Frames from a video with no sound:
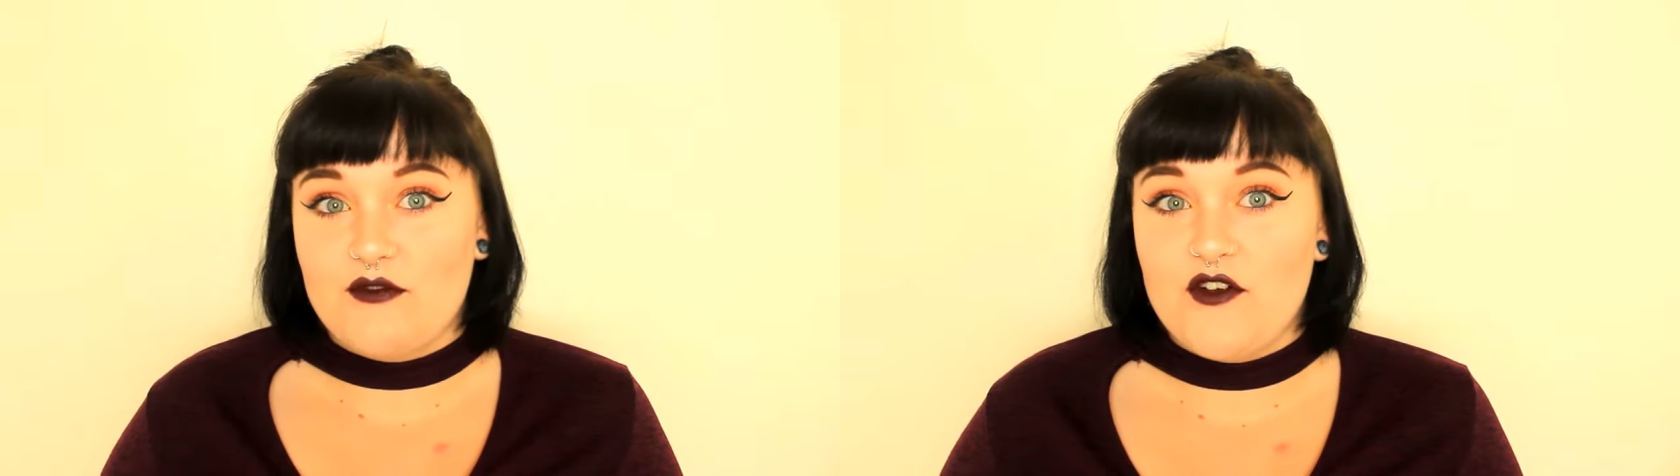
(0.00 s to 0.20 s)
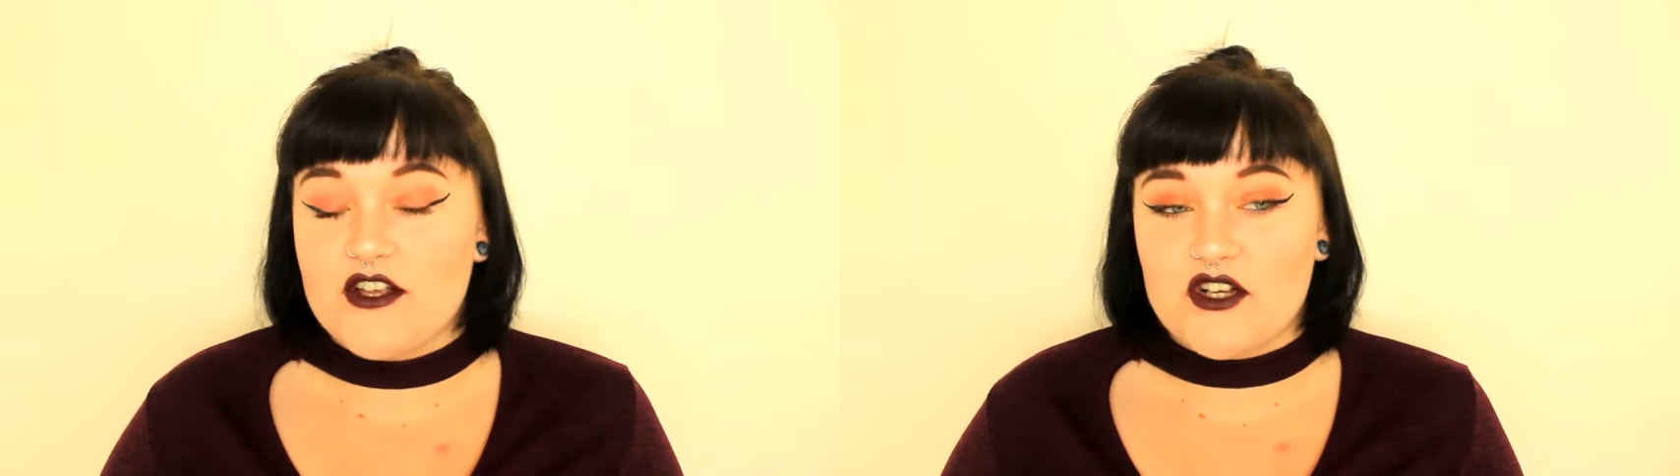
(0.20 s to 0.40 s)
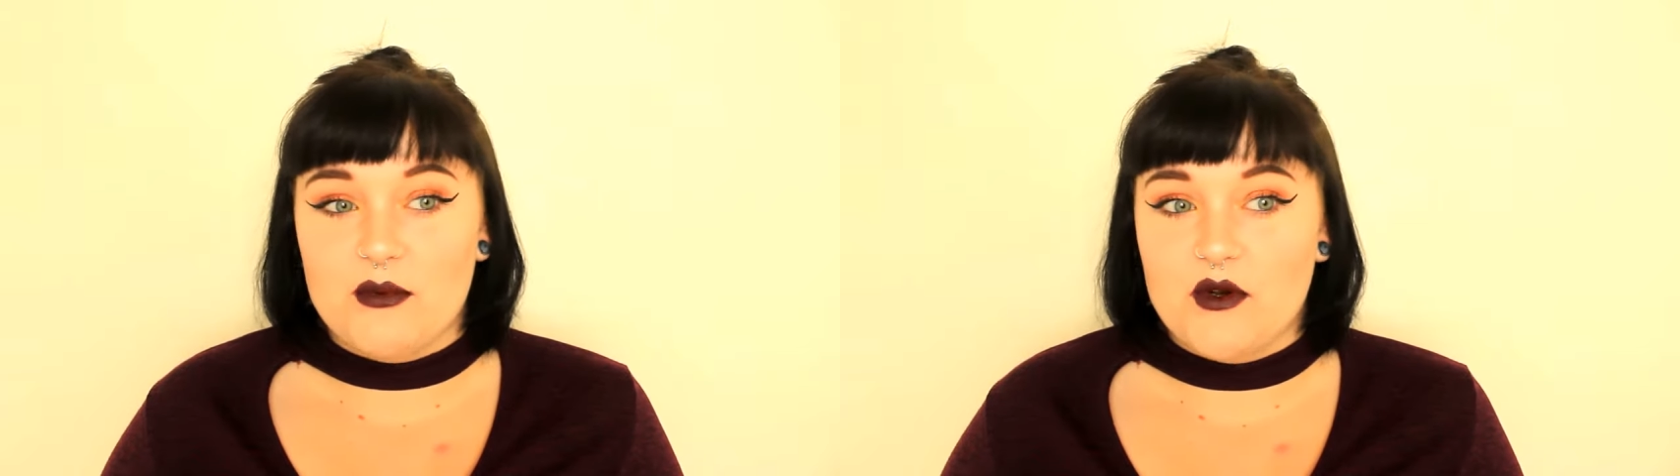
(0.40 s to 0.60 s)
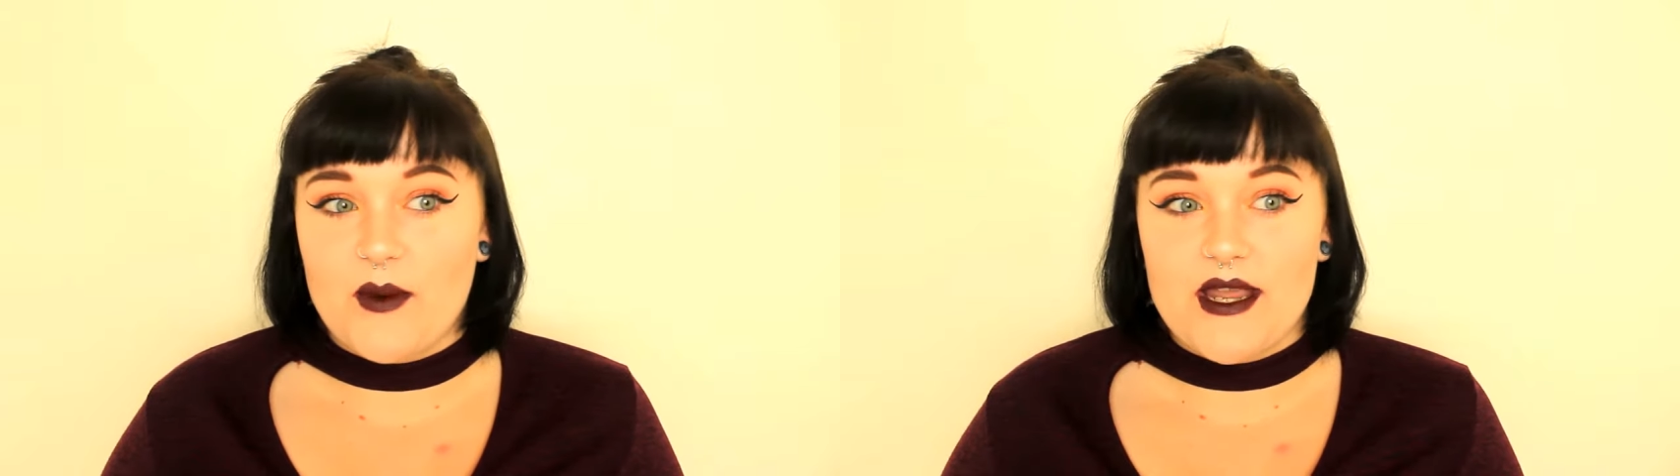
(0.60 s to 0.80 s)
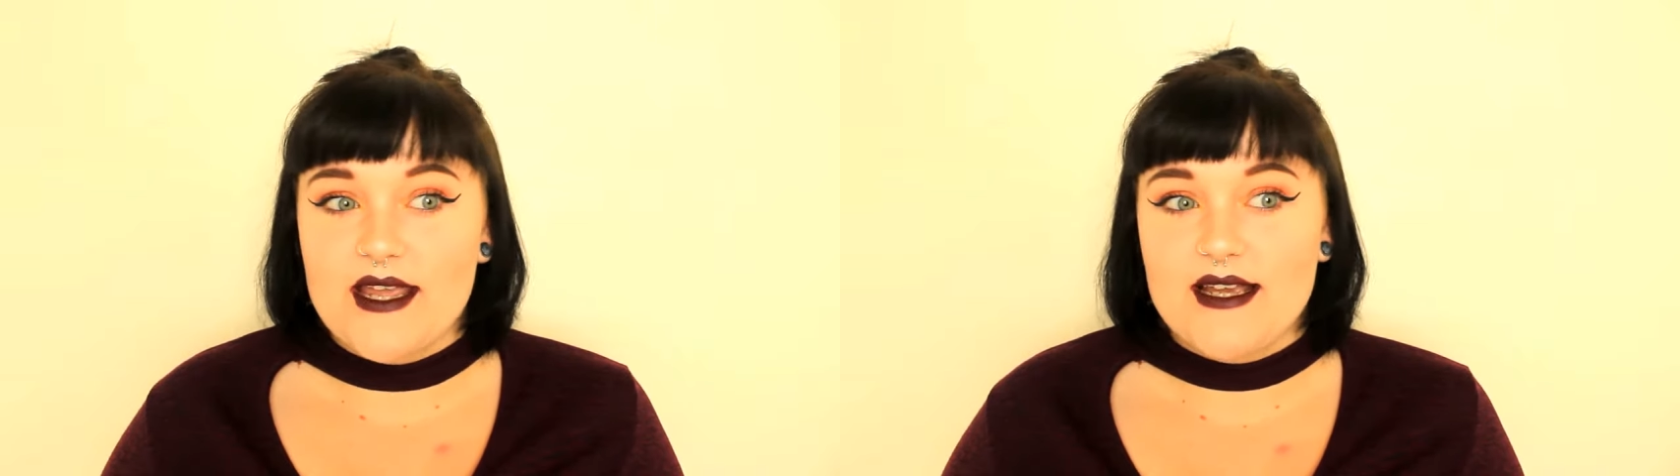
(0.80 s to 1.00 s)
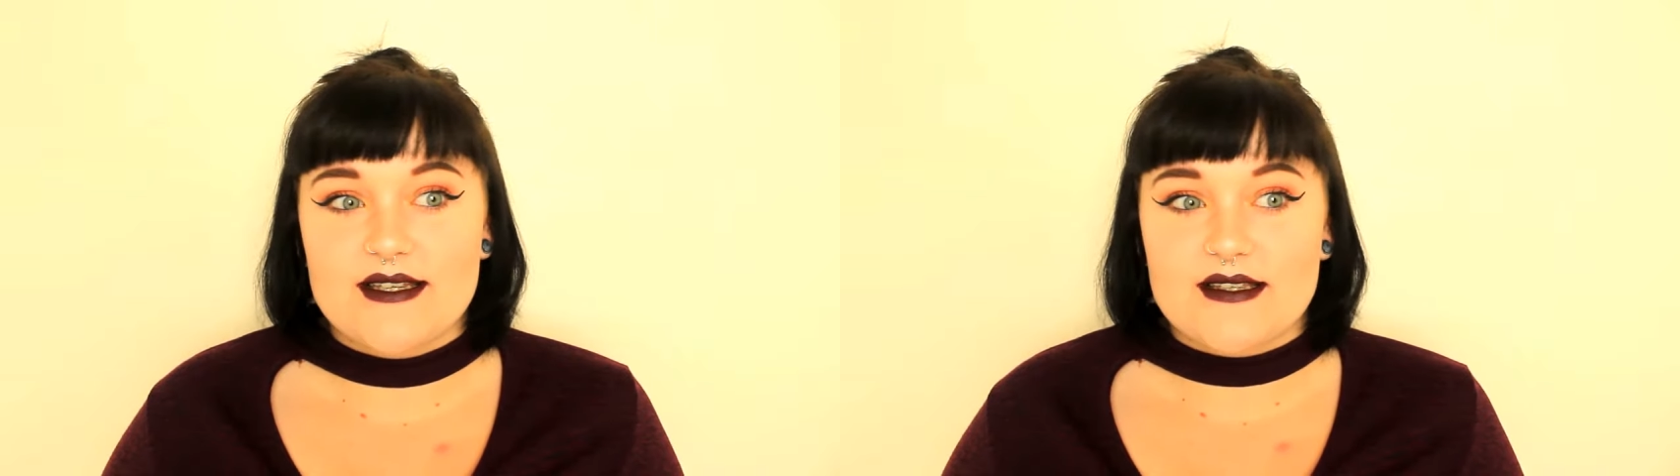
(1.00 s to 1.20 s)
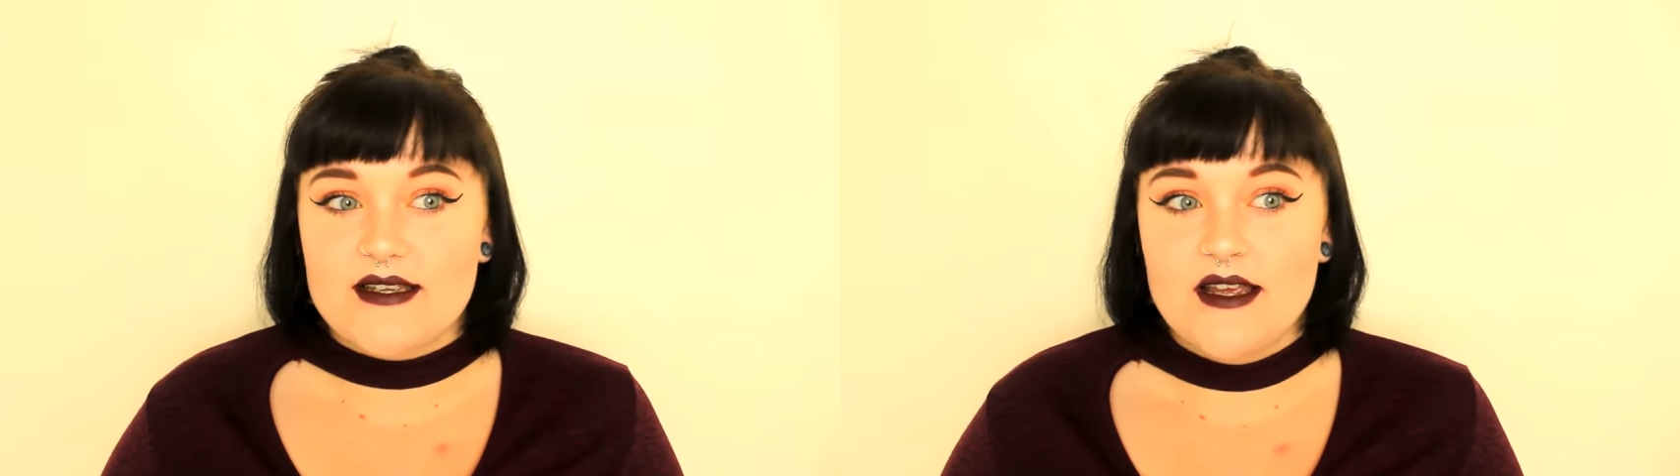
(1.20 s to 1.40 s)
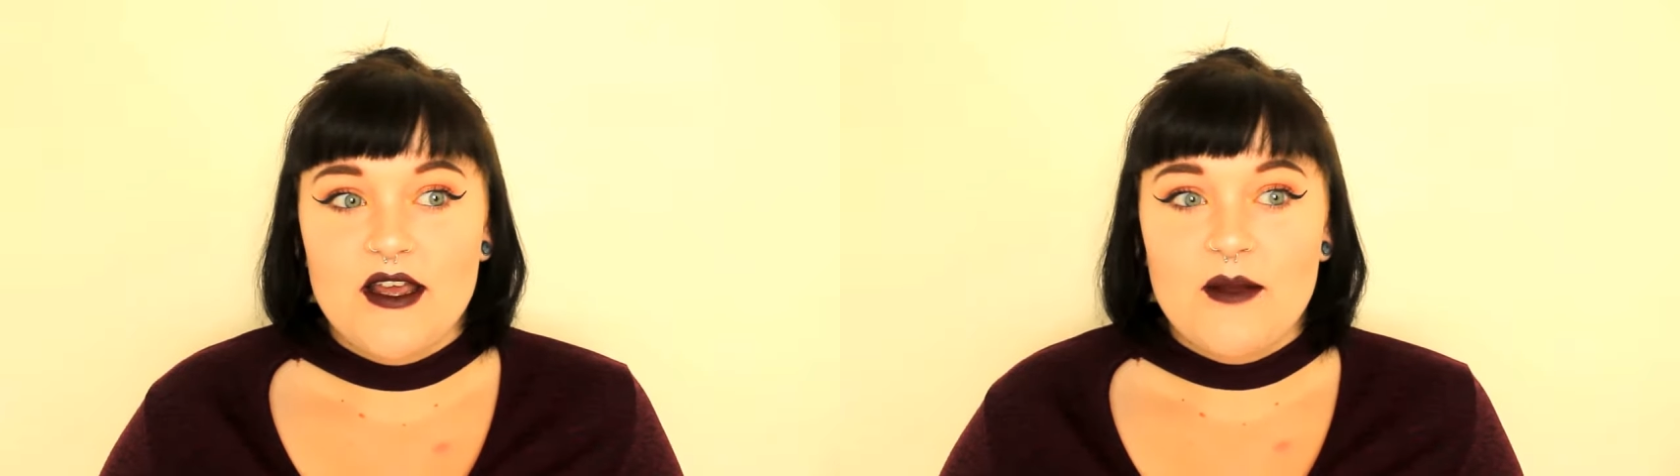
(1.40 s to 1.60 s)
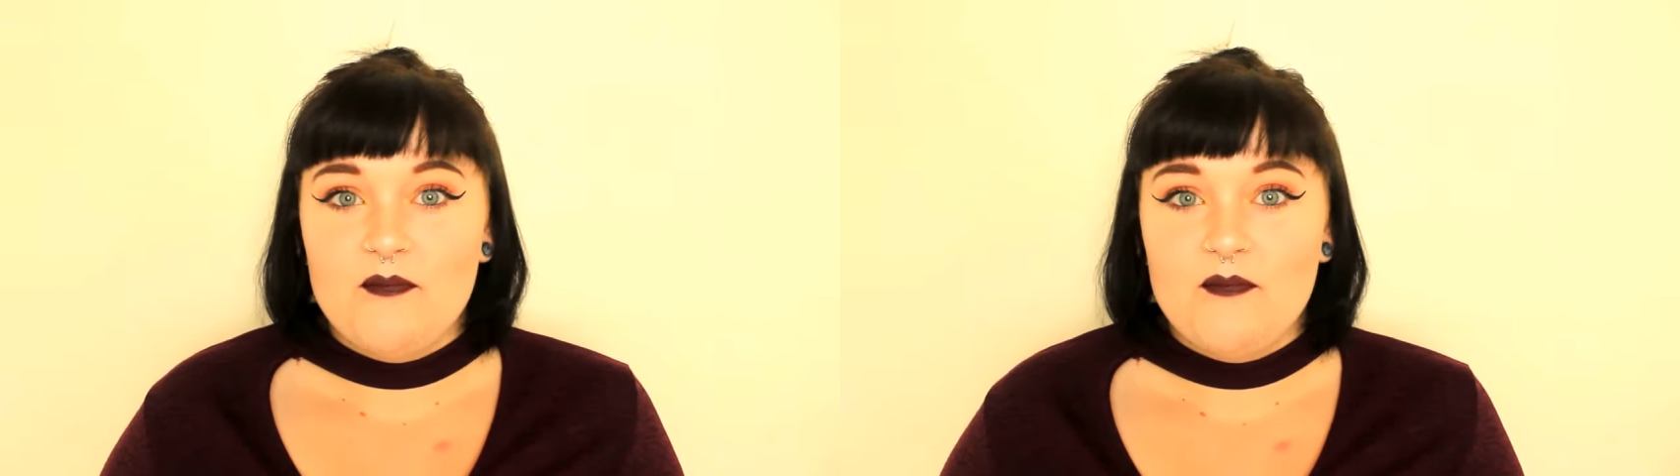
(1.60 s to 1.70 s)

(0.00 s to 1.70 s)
the first couple of weeks,